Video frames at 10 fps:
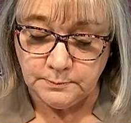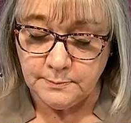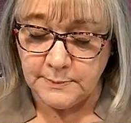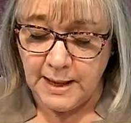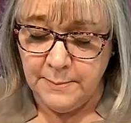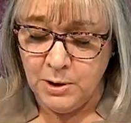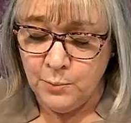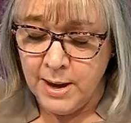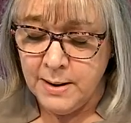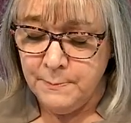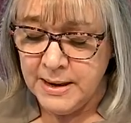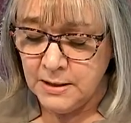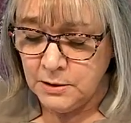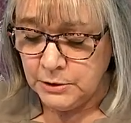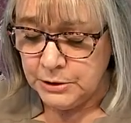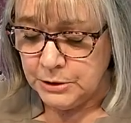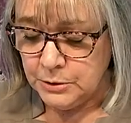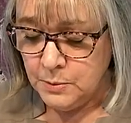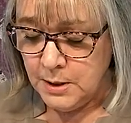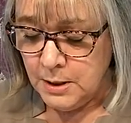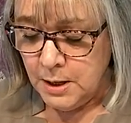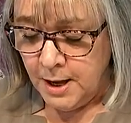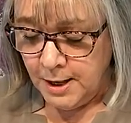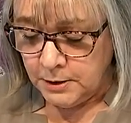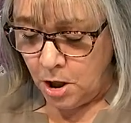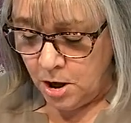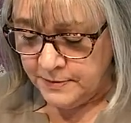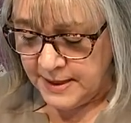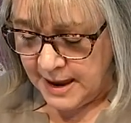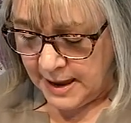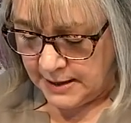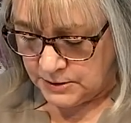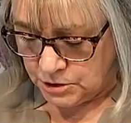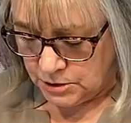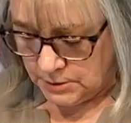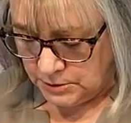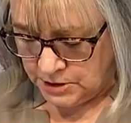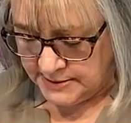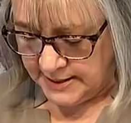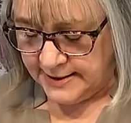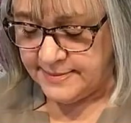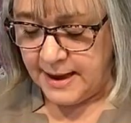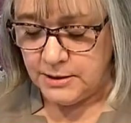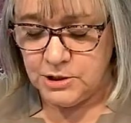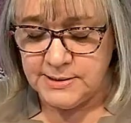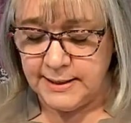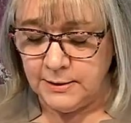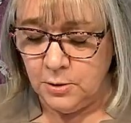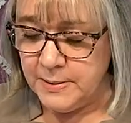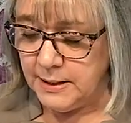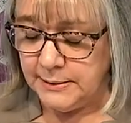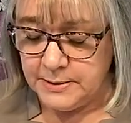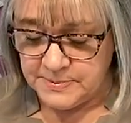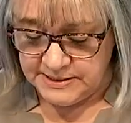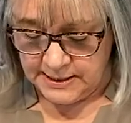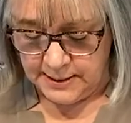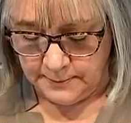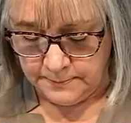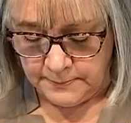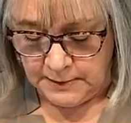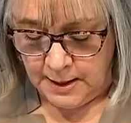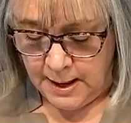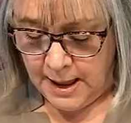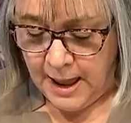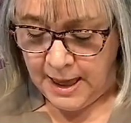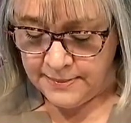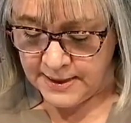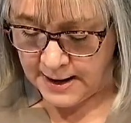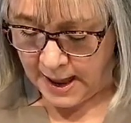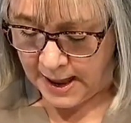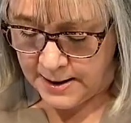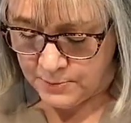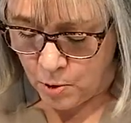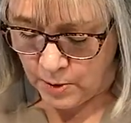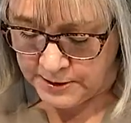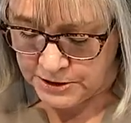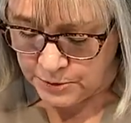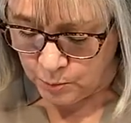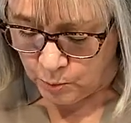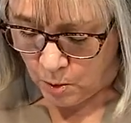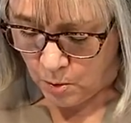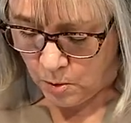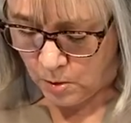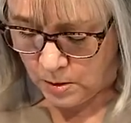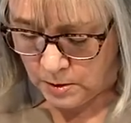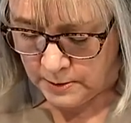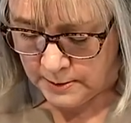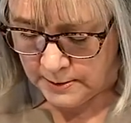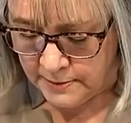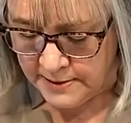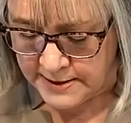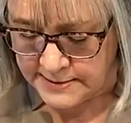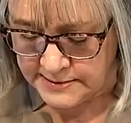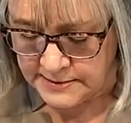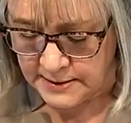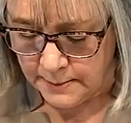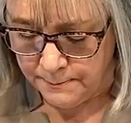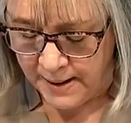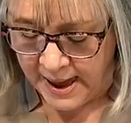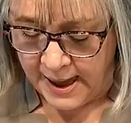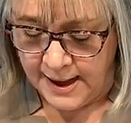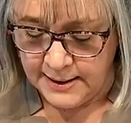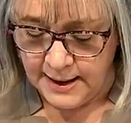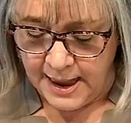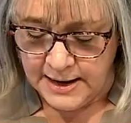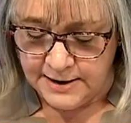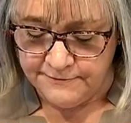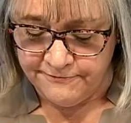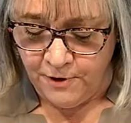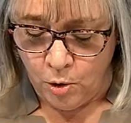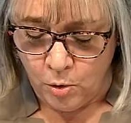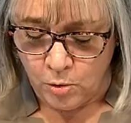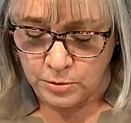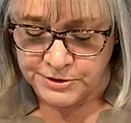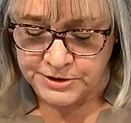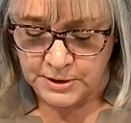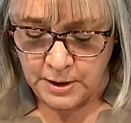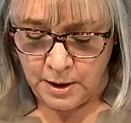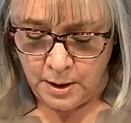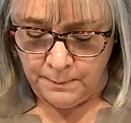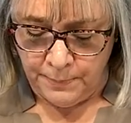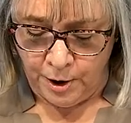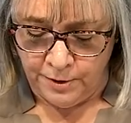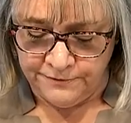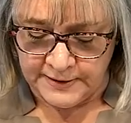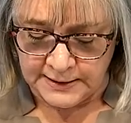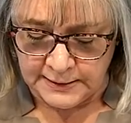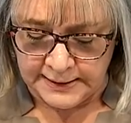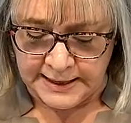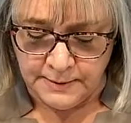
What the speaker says: run a bead of glue along the edge, just like that, just like a little bit of lipstick. And then I'm going to roll this back, and it folds perfectly